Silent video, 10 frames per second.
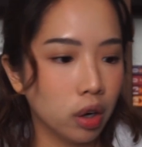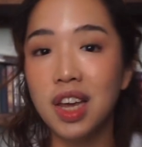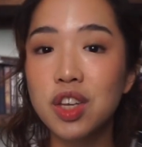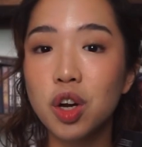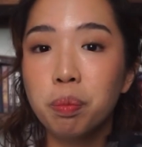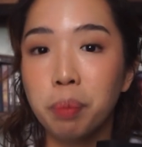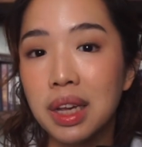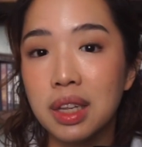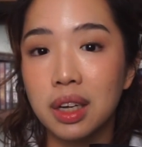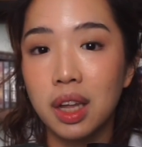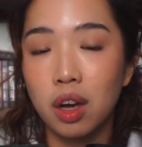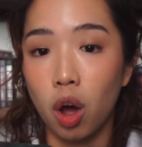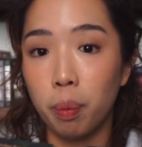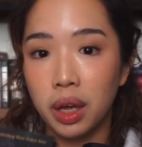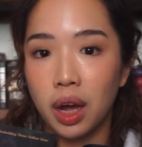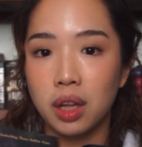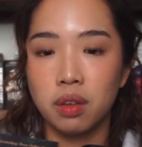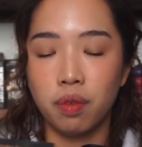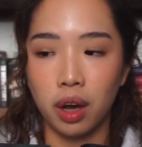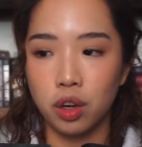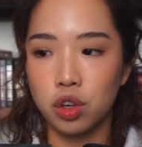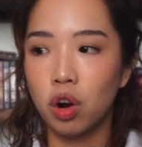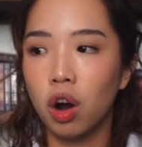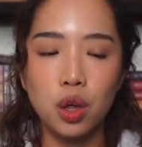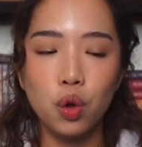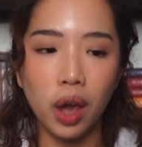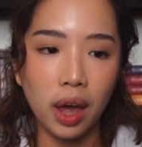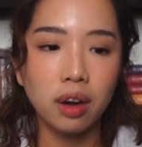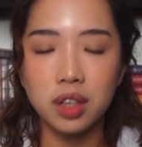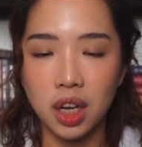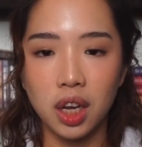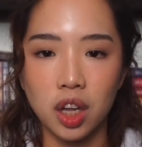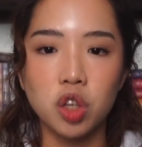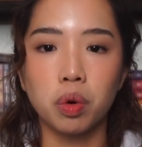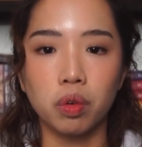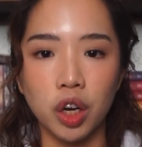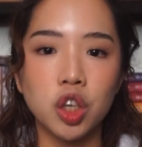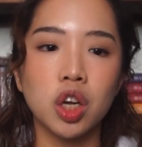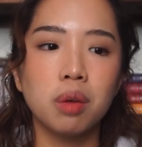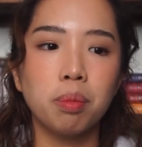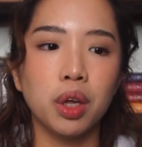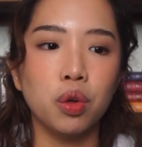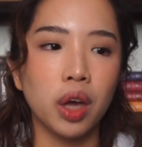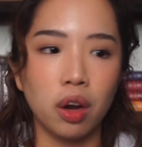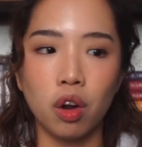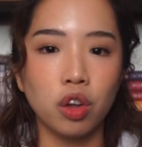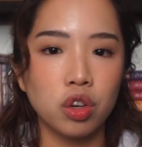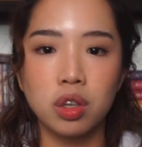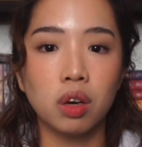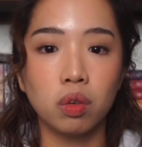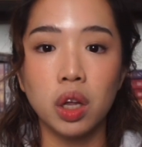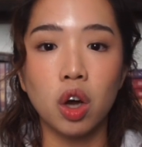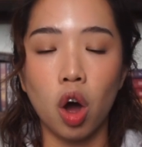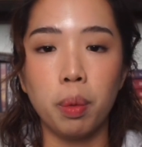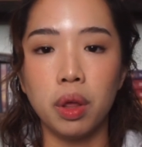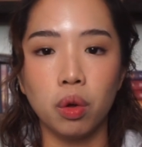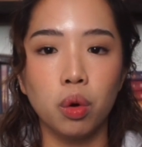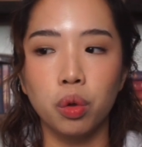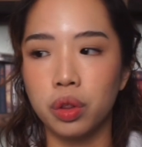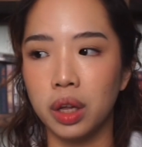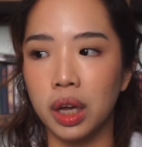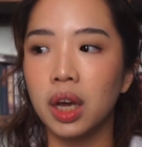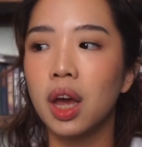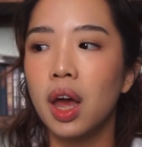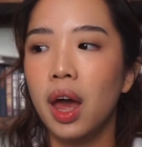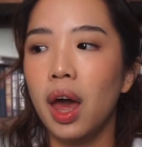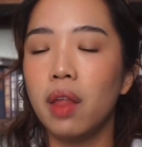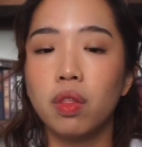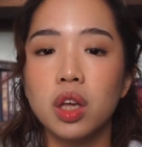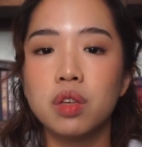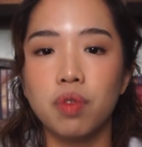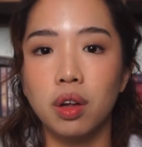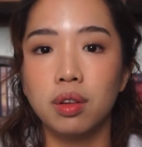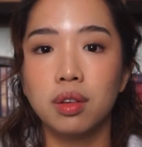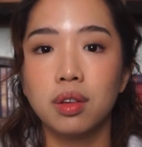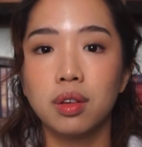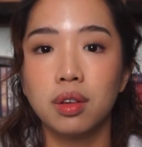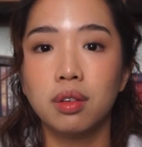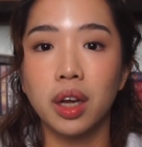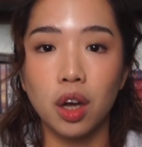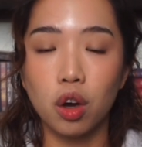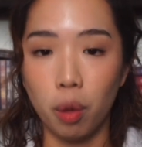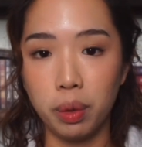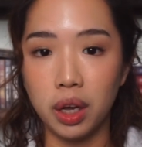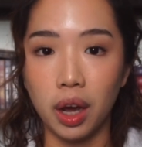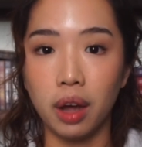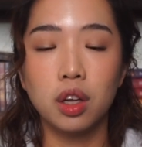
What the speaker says: These are basically copycats of ACOTAR. You can take inspiration, but you cannot just literally copy the whole thing, and this felt like a copycat.